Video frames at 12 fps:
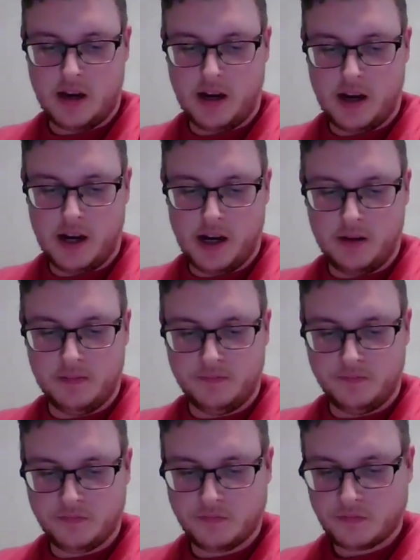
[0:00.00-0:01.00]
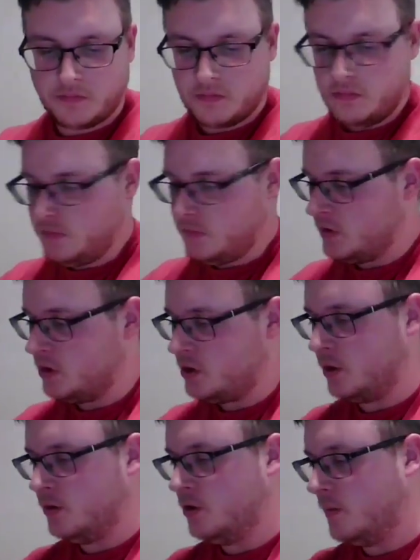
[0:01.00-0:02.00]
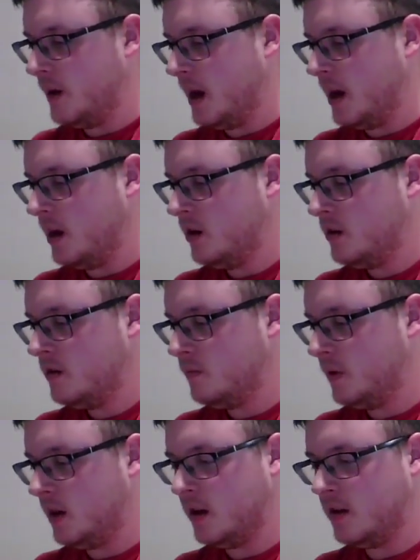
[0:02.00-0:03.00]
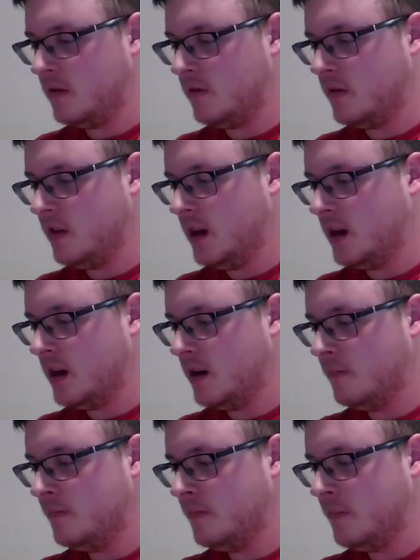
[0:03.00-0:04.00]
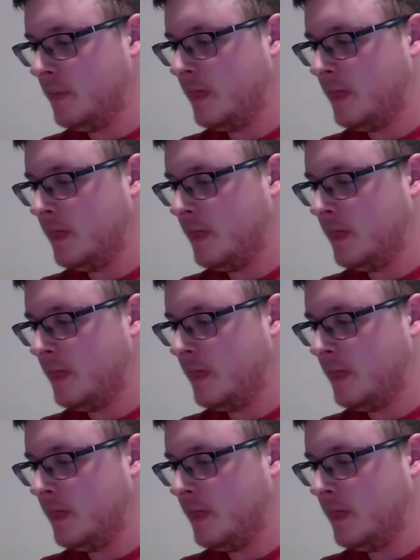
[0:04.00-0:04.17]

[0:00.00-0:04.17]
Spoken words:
Um, so domain, because of the